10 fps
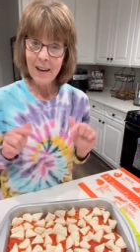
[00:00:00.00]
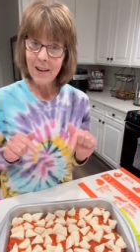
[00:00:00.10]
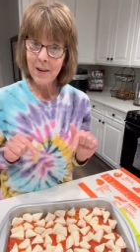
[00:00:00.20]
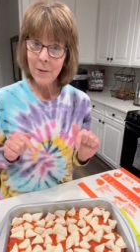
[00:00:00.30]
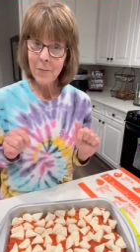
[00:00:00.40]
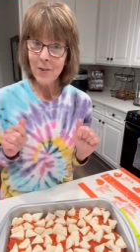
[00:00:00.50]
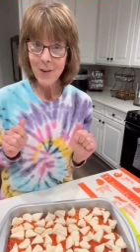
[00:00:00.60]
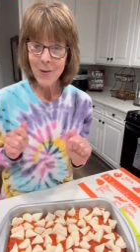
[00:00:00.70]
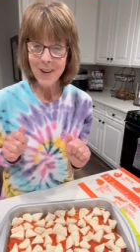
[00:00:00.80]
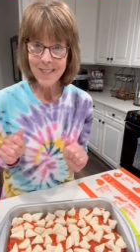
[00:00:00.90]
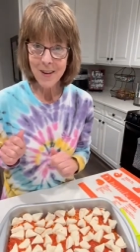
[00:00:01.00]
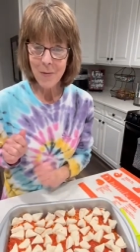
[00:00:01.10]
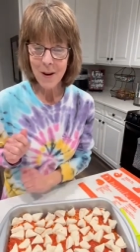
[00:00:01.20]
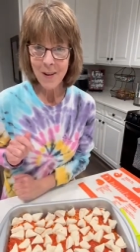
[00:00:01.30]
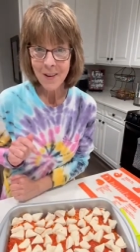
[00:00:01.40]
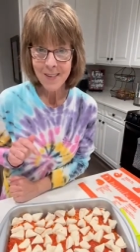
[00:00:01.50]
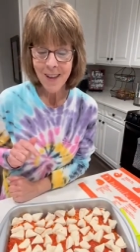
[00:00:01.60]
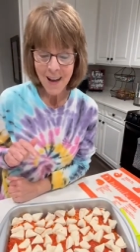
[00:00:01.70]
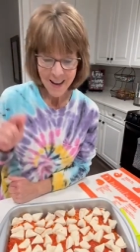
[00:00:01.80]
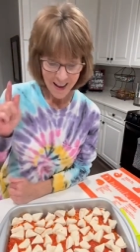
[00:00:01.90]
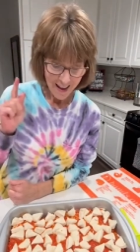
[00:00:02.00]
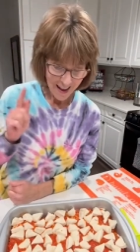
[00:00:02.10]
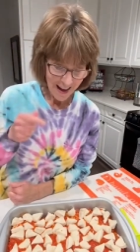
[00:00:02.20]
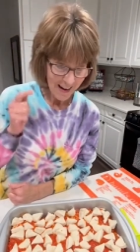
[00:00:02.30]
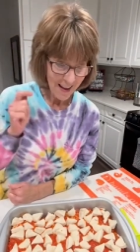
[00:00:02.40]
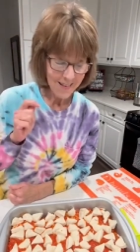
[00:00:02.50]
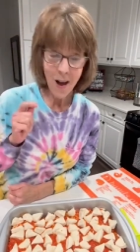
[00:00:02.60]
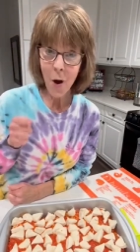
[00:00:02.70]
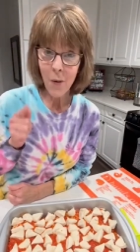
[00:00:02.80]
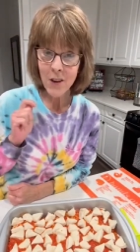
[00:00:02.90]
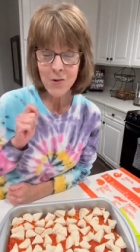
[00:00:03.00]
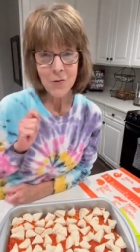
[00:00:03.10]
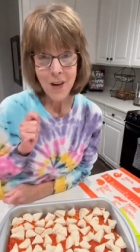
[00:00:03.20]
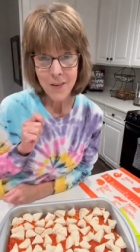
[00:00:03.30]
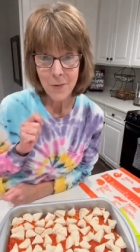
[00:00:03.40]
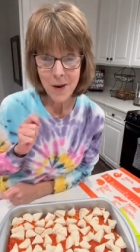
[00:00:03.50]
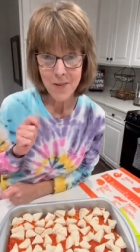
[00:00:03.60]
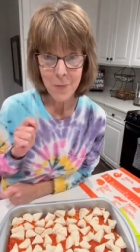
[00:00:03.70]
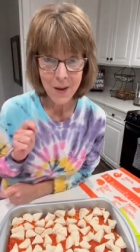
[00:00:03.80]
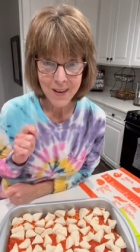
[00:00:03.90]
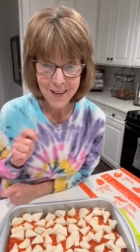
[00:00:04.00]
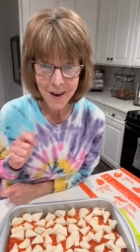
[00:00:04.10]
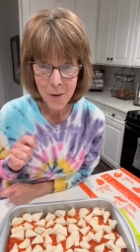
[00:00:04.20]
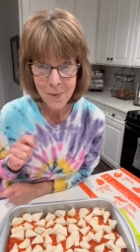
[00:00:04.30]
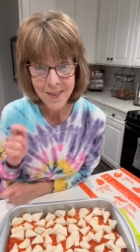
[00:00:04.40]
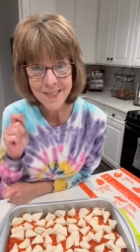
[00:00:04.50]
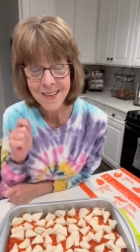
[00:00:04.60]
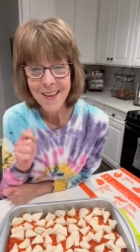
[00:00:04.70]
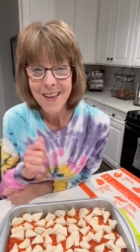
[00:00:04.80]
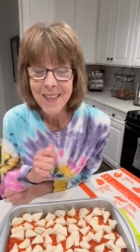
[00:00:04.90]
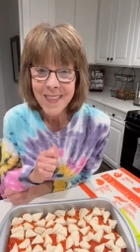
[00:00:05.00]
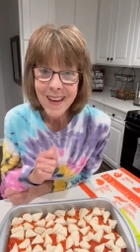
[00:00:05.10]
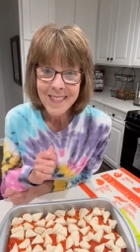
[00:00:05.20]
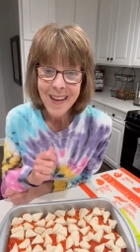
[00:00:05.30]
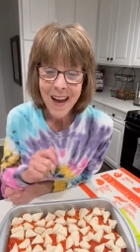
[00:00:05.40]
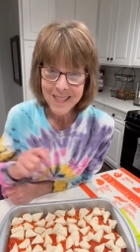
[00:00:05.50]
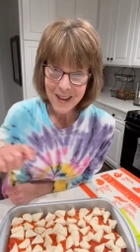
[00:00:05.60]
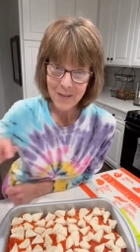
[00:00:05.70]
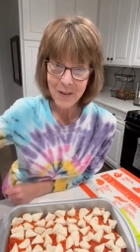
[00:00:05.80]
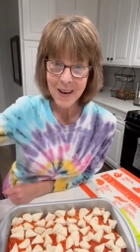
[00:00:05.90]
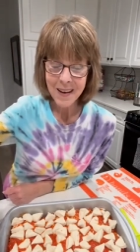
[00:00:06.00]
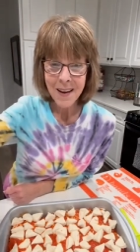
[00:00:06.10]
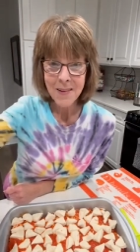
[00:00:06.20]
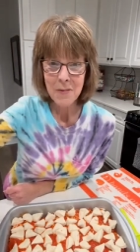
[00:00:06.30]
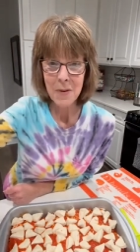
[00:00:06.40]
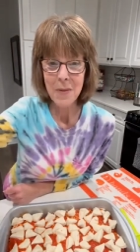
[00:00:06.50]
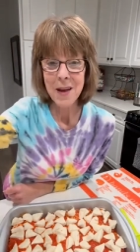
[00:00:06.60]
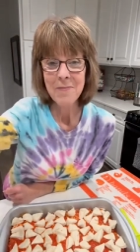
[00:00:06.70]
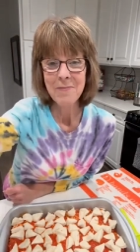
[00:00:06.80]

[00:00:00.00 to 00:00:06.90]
um, so you can see what it looks like. And as always, you'll find the recipe in the comments. Thanks, guys. Have a great night. Bye-bye.